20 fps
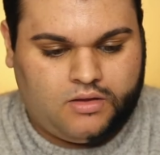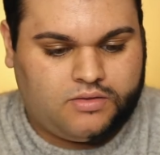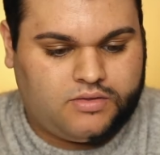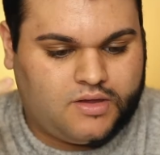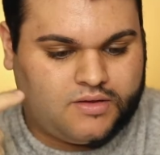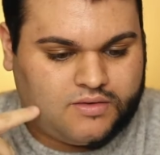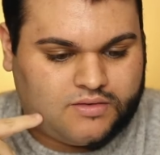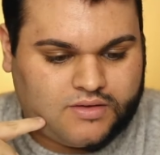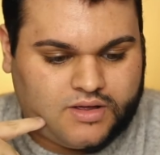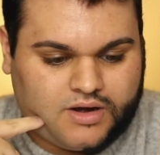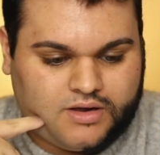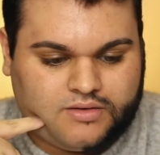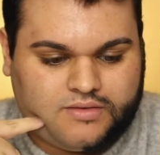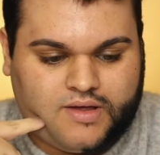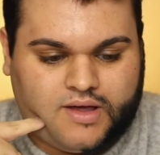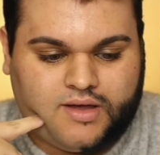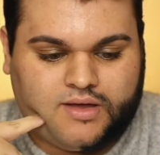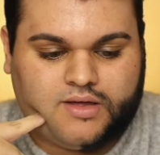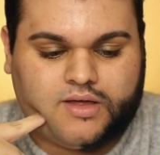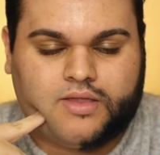This is going to
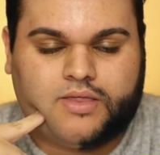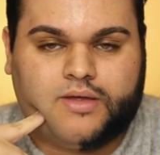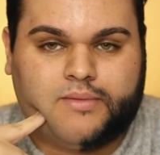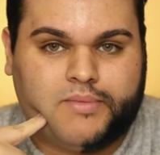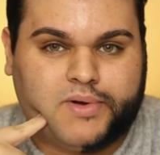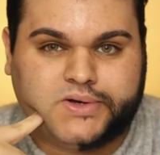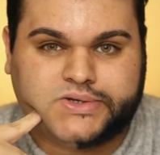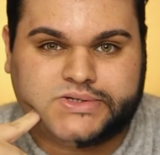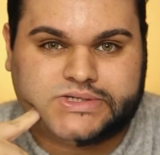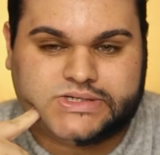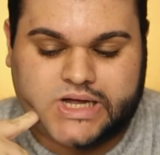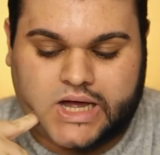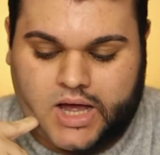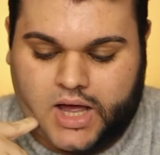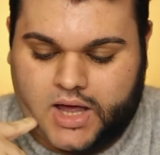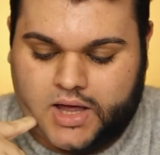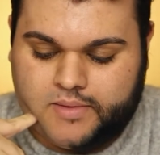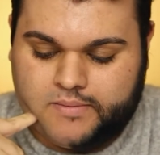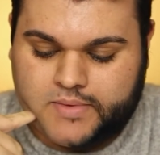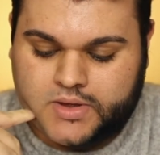take the most
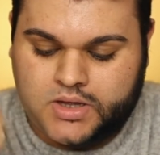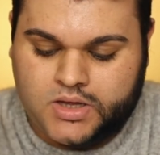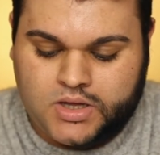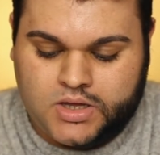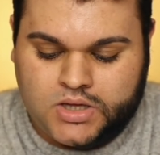time.